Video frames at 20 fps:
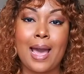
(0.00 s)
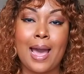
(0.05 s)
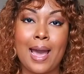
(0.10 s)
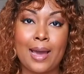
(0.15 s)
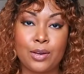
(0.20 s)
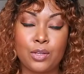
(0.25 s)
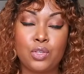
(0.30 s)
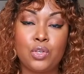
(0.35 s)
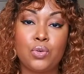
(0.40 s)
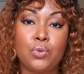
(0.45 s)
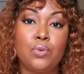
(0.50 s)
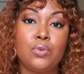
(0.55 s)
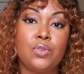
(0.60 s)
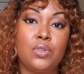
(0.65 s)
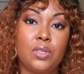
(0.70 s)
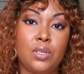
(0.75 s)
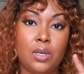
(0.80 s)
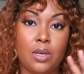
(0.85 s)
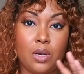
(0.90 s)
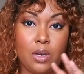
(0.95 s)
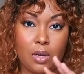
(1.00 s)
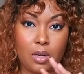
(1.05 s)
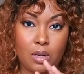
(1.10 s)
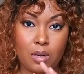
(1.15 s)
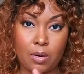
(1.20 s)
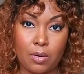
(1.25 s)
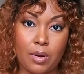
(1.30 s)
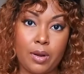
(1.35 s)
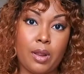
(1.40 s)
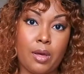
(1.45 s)
attitudes
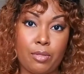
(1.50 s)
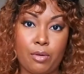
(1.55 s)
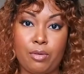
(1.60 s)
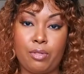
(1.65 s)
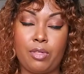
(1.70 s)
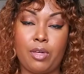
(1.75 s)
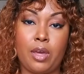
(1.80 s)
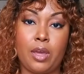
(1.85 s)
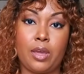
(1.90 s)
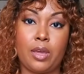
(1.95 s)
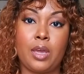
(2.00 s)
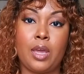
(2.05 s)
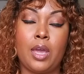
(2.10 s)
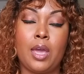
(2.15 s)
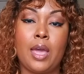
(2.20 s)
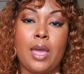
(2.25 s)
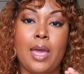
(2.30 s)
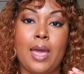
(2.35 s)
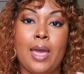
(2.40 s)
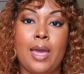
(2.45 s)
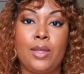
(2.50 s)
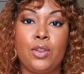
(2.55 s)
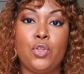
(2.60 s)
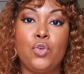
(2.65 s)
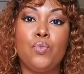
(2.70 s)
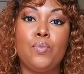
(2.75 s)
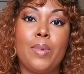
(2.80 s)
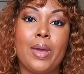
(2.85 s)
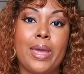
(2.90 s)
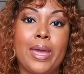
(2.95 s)
are another thing, and
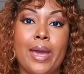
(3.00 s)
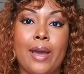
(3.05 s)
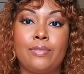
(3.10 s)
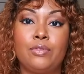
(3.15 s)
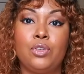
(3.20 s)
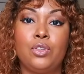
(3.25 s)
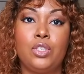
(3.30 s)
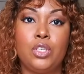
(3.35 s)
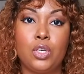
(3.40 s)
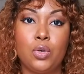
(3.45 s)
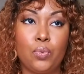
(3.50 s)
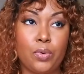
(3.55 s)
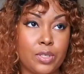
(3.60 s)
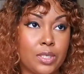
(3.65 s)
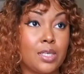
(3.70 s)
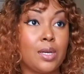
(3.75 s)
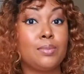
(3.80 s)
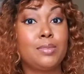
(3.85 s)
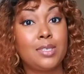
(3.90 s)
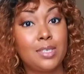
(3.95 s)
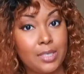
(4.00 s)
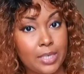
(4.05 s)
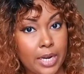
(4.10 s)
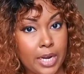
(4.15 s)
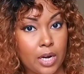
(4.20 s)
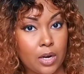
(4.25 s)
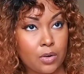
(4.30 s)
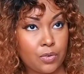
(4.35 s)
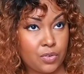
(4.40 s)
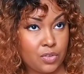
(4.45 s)
you may have to deal with some
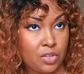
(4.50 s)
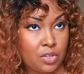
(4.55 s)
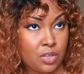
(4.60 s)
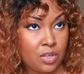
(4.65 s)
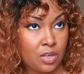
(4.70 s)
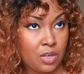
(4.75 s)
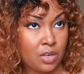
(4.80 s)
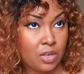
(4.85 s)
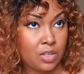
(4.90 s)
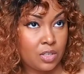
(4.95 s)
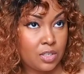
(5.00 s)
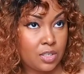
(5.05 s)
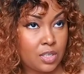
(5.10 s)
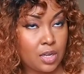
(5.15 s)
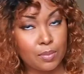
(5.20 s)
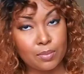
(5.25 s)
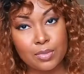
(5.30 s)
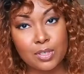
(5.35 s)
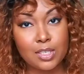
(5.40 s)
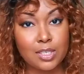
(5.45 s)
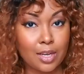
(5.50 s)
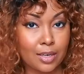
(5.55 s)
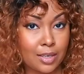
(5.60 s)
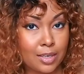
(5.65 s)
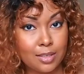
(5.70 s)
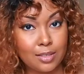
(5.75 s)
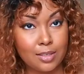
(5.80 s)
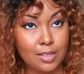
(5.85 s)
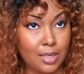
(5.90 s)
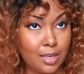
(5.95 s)
stares, some
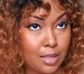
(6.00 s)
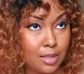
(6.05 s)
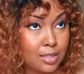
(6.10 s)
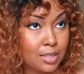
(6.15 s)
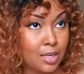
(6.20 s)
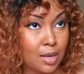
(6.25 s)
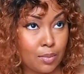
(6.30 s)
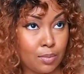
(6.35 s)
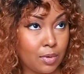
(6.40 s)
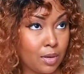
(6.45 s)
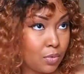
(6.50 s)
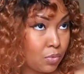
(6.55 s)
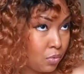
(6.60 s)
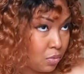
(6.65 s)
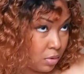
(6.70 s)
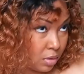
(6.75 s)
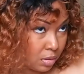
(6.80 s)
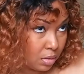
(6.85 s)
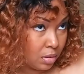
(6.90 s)
sucking teeth, some